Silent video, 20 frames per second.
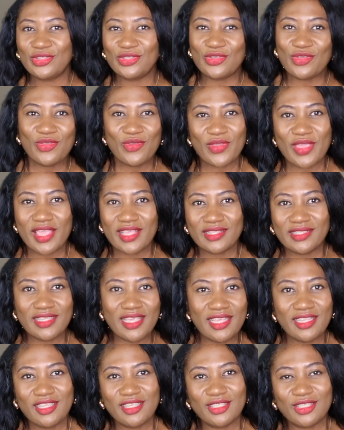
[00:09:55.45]
So you can
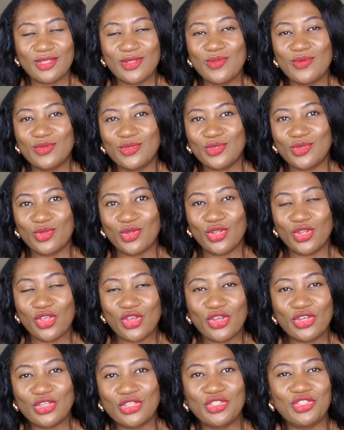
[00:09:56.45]
take this look to
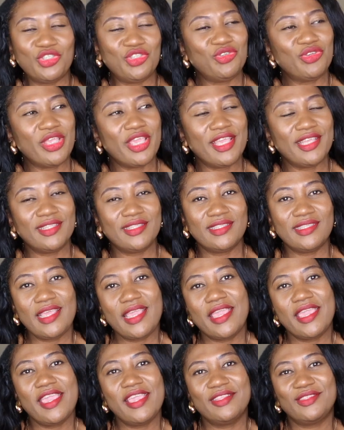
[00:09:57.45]
lunch, you can
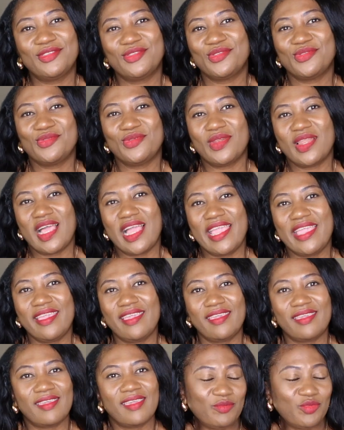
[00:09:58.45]
take it to like
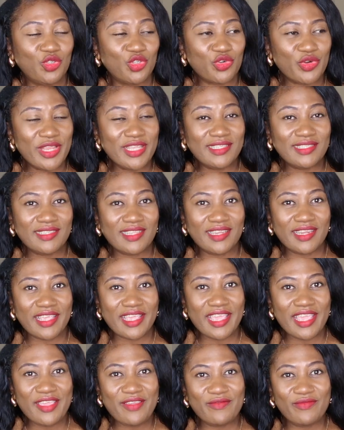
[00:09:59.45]
drinks in
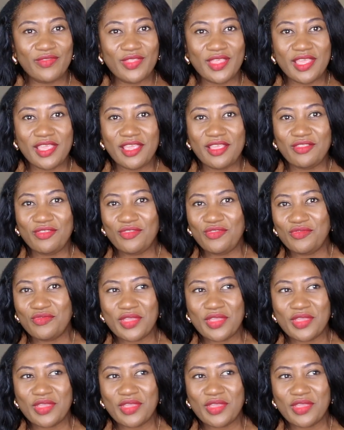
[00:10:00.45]
the evening.